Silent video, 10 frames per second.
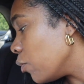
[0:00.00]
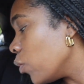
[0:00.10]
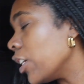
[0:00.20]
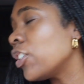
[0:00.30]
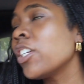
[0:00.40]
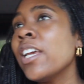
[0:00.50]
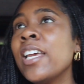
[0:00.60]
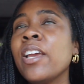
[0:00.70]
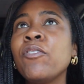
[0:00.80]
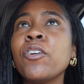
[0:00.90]
which
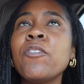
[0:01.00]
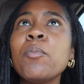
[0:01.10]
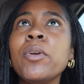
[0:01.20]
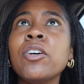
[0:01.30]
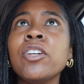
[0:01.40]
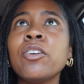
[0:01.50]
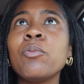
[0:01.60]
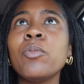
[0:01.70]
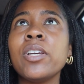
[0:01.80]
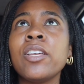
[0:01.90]
if you're familiar
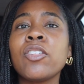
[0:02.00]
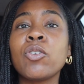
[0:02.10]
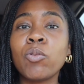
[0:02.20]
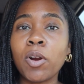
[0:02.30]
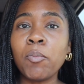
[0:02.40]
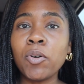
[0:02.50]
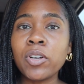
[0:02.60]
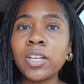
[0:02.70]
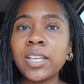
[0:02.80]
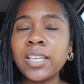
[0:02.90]
with crumble
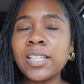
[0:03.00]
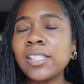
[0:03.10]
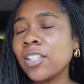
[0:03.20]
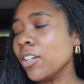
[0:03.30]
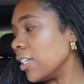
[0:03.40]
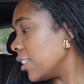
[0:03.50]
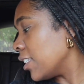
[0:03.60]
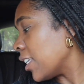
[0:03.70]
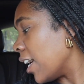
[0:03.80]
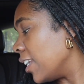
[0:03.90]
cookies, Cookie
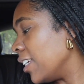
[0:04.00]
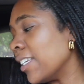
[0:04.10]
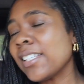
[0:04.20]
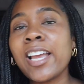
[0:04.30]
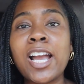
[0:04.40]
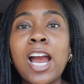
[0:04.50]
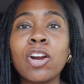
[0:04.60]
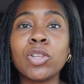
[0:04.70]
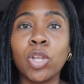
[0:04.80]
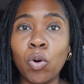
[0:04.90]
Society is like
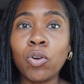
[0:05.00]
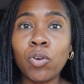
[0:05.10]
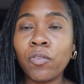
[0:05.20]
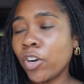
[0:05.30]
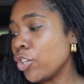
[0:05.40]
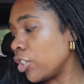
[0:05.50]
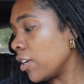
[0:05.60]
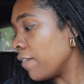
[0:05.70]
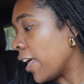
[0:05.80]
our local version of